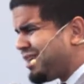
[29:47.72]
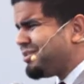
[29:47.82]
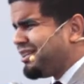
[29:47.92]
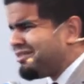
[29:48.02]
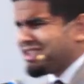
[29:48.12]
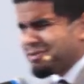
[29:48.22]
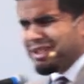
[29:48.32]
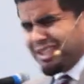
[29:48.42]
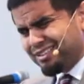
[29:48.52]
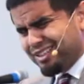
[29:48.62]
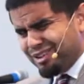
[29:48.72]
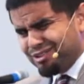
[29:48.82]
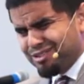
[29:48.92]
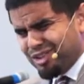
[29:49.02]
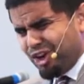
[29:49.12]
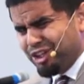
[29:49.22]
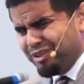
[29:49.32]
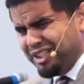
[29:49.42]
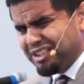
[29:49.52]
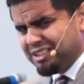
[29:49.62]
Adam and Eve have just been kicked out of the
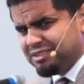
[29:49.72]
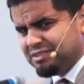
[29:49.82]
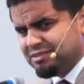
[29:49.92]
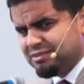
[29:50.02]
Garden of Eden.